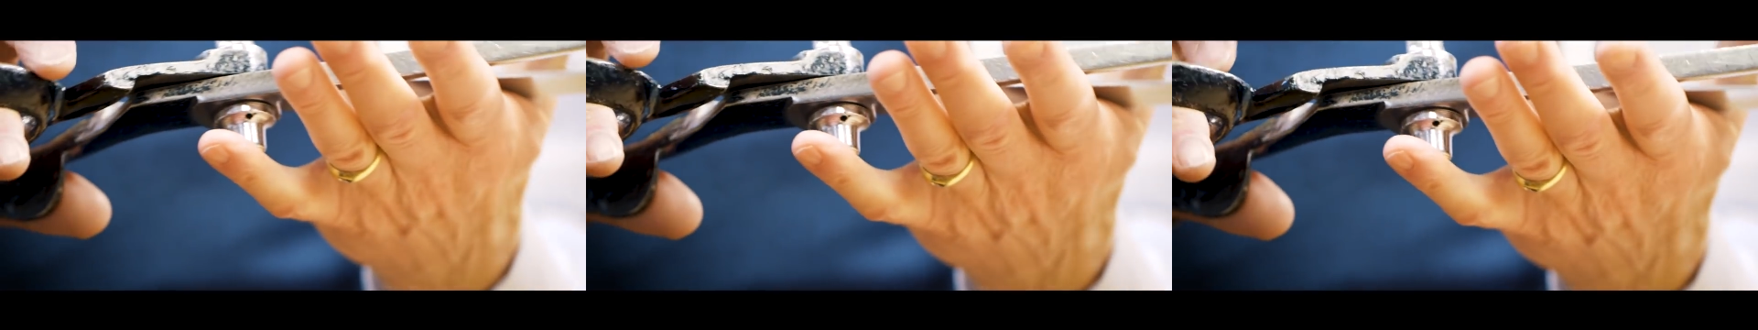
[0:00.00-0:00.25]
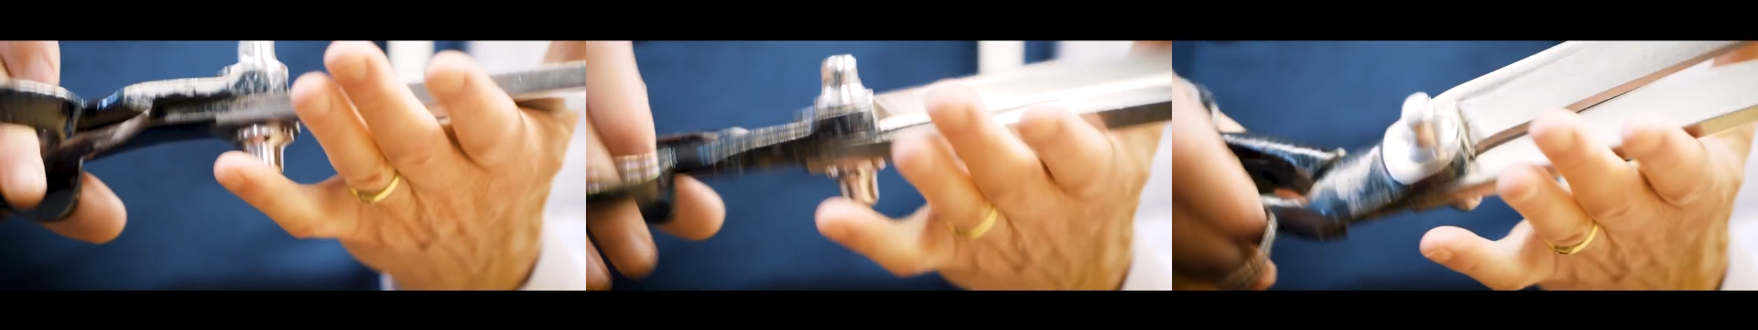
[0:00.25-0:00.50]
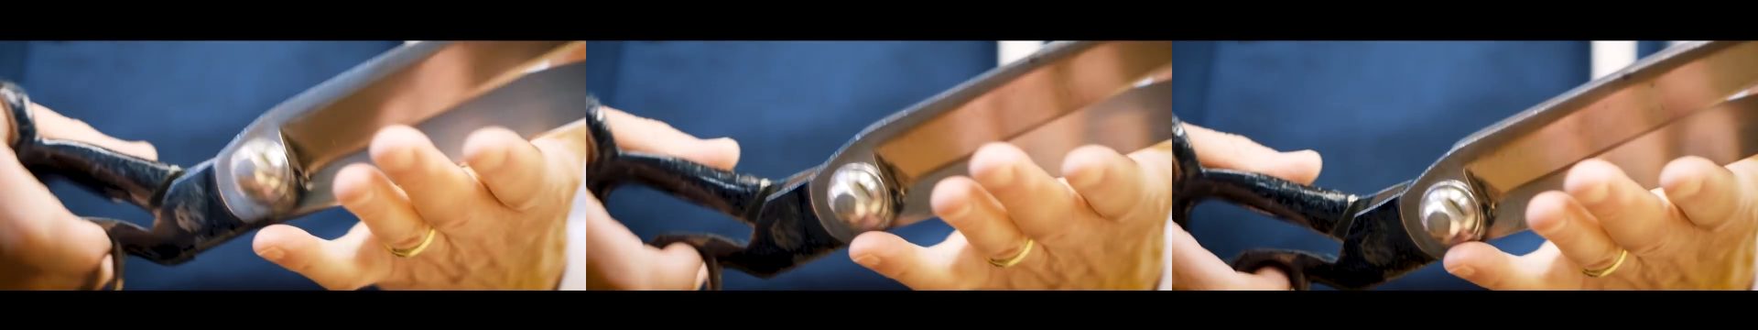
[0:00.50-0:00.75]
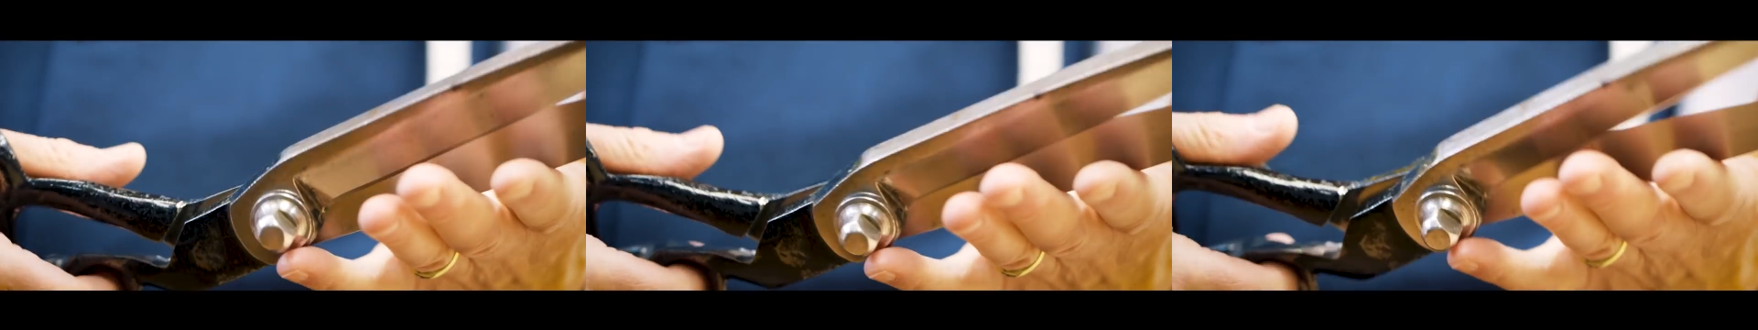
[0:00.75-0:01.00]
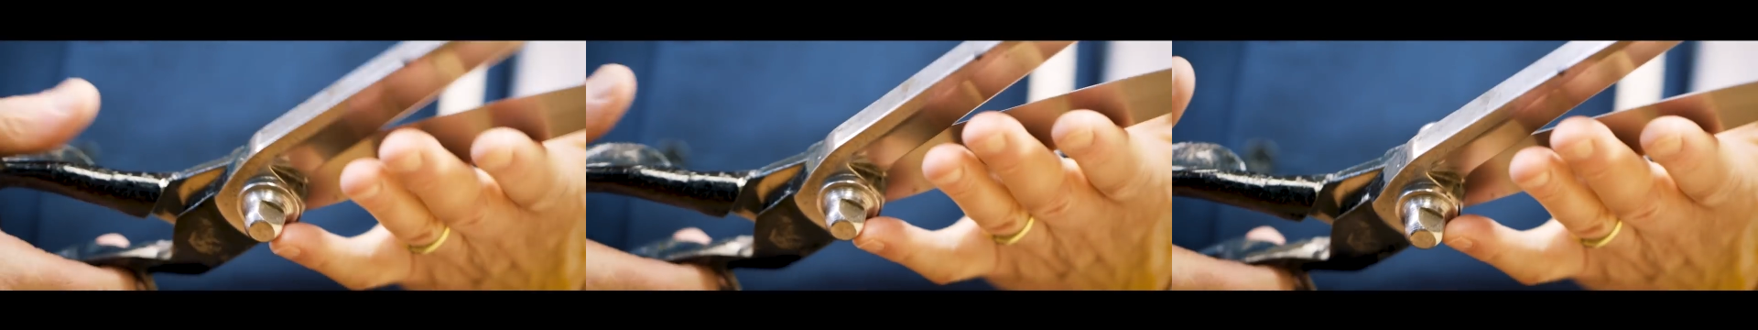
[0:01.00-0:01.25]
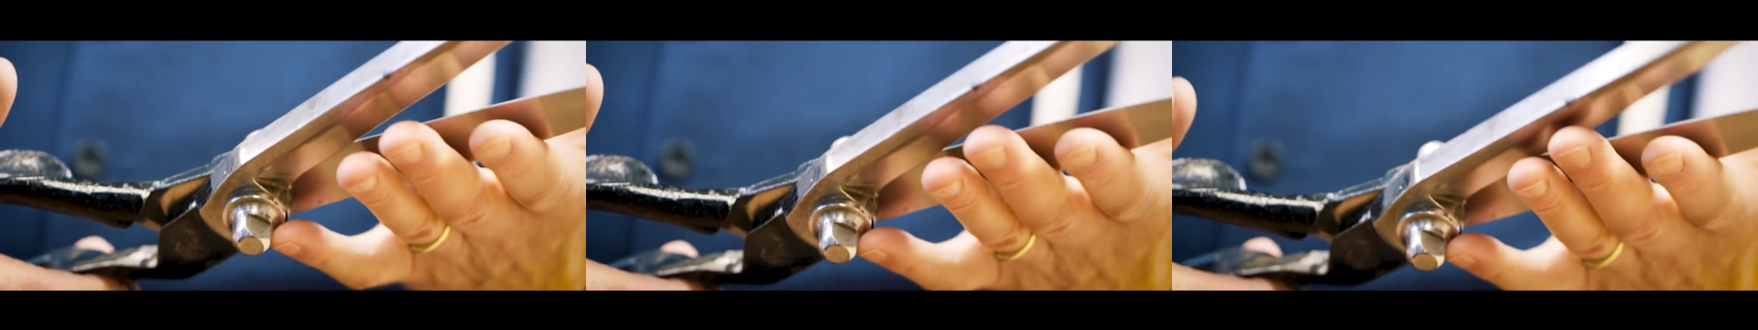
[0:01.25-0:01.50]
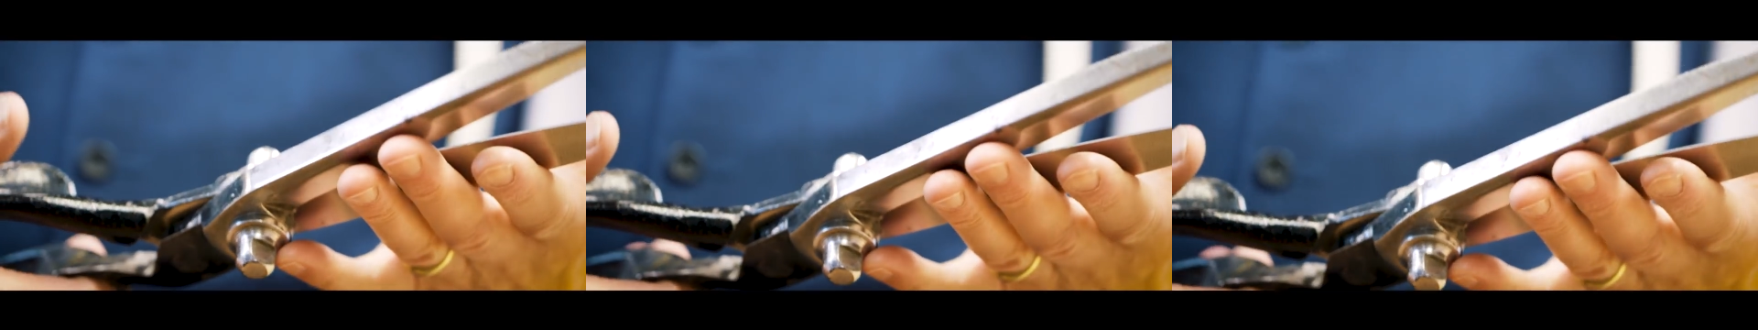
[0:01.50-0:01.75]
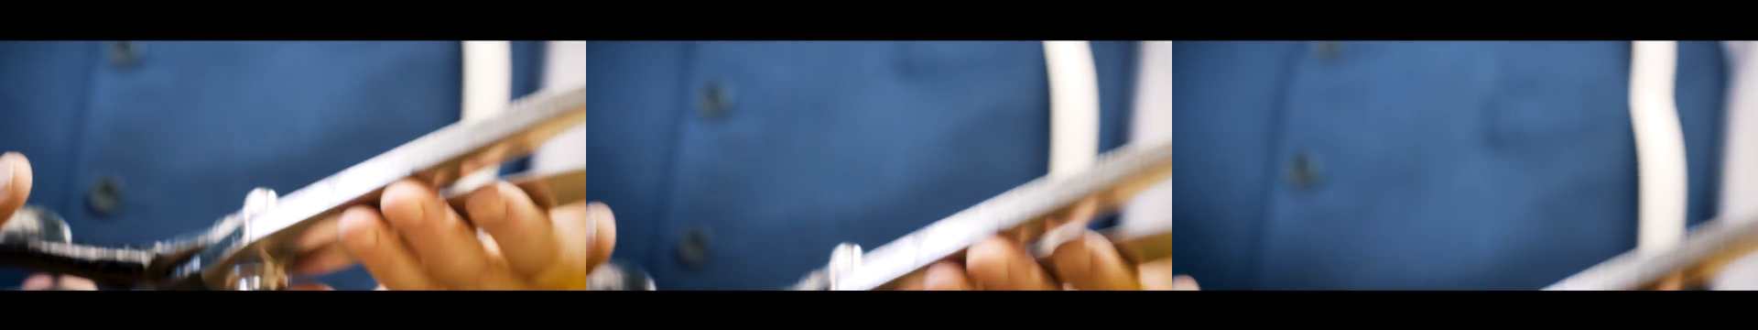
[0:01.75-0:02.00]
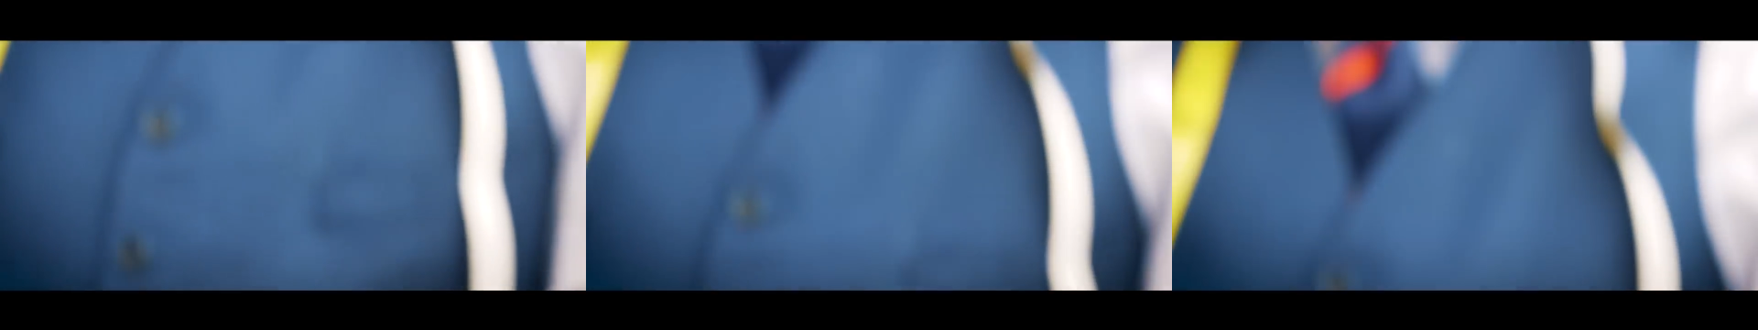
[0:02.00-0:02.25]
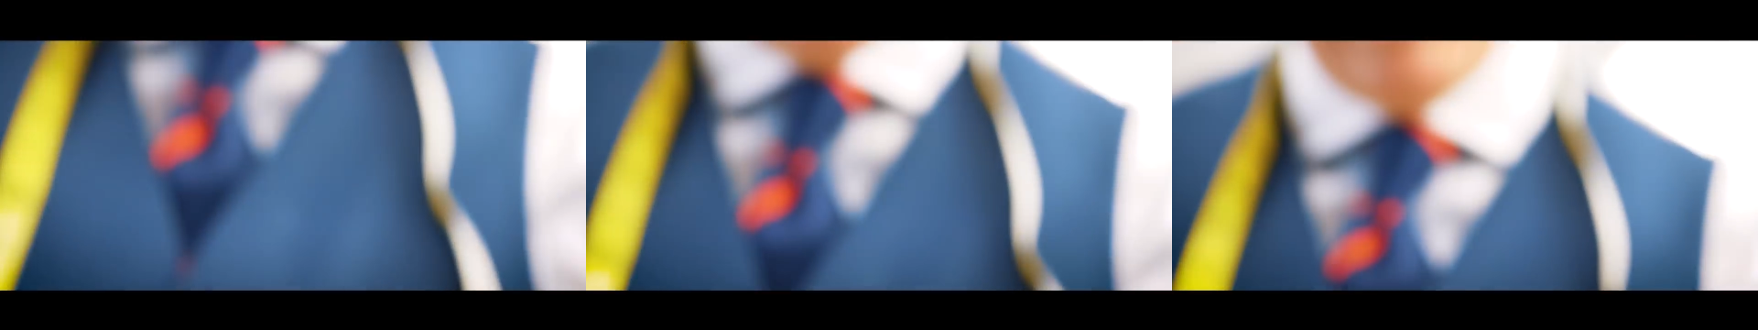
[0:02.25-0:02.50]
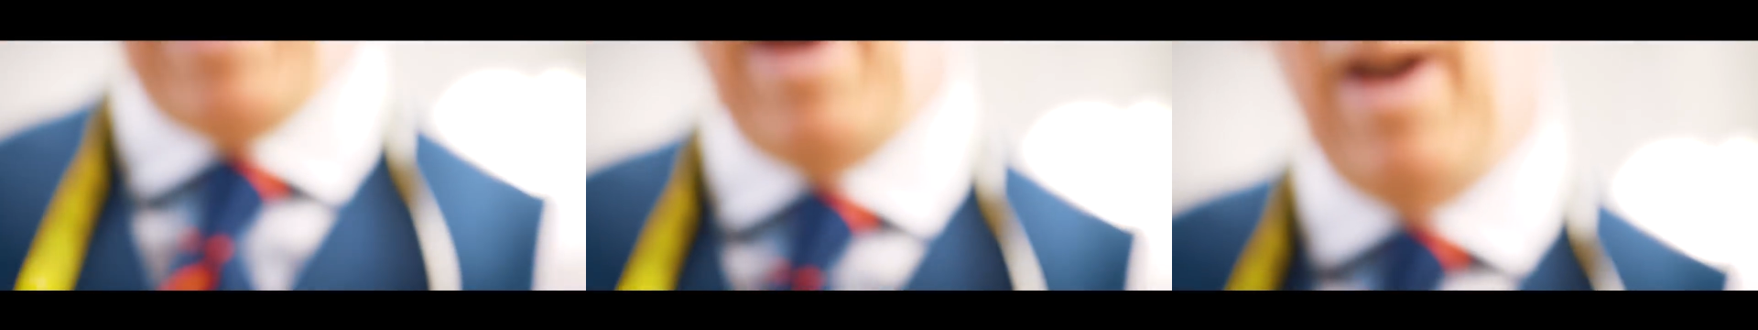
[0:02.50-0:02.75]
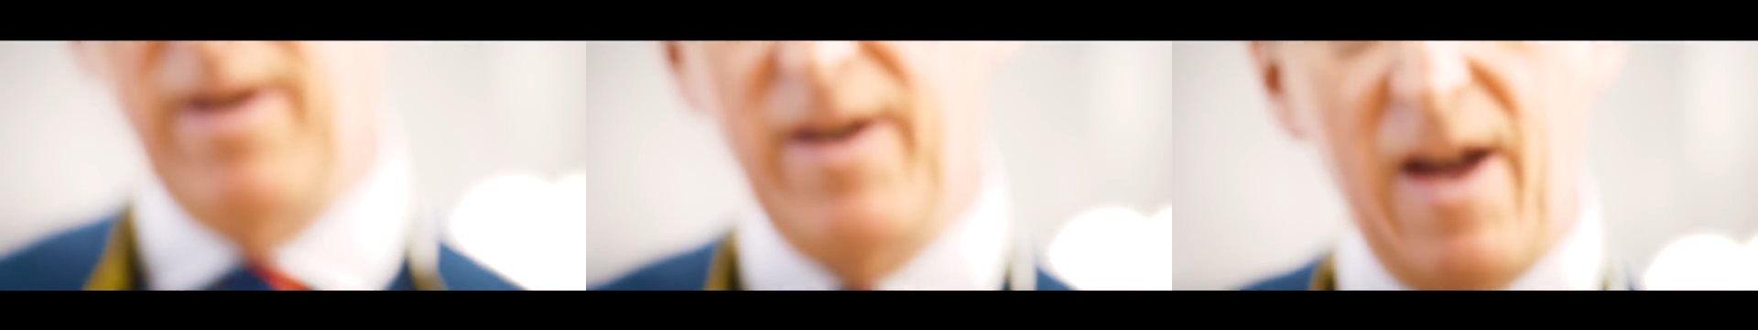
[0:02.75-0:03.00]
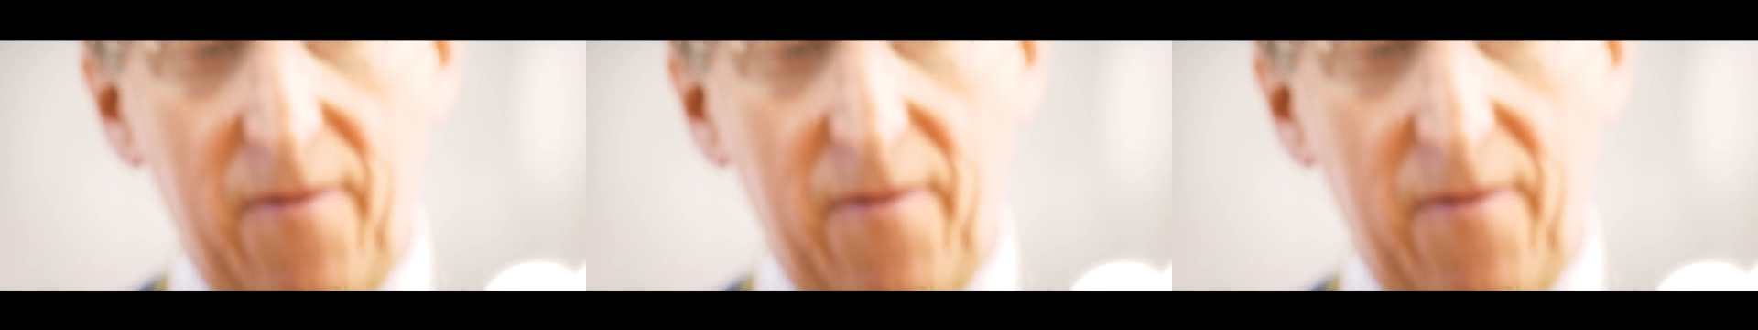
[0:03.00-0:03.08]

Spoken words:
Nobody's mouth can be seen.